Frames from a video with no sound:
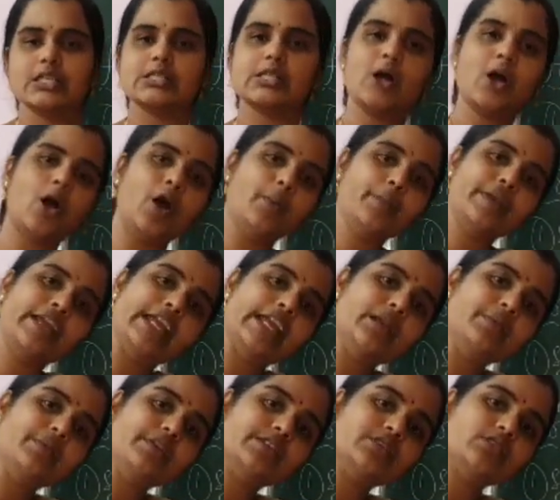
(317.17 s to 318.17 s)
So how many
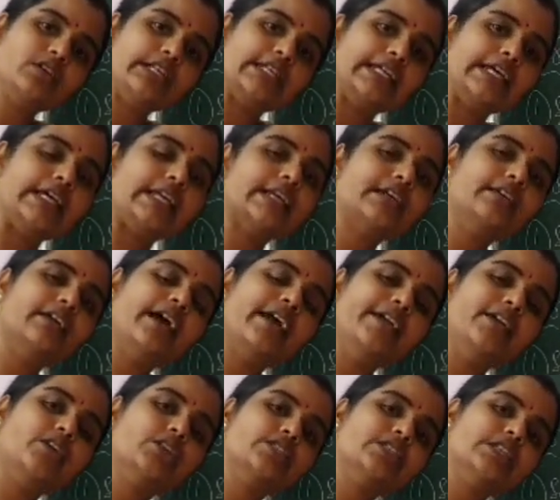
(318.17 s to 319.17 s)
elements are there?
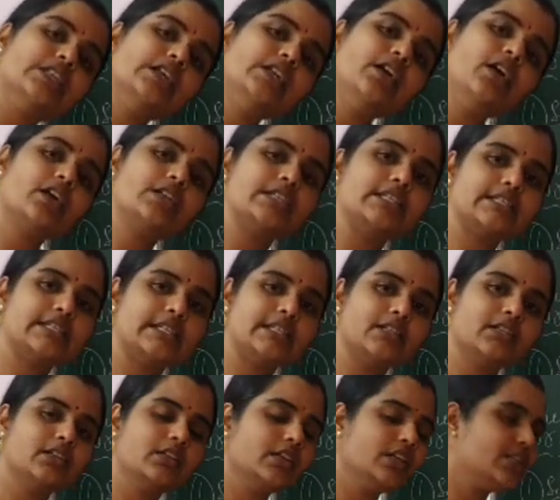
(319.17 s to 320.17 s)
Hydrogen and
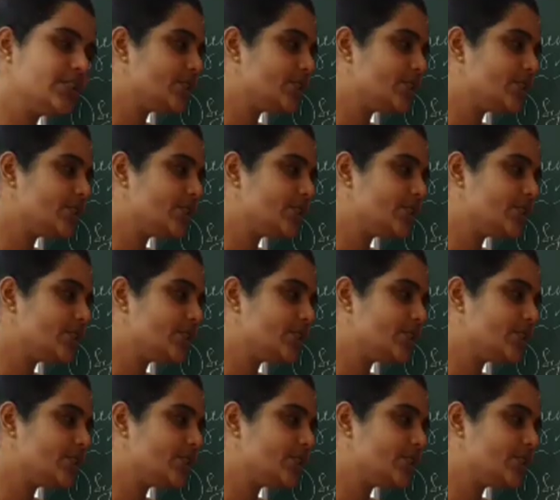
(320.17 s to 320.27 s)
oxygen.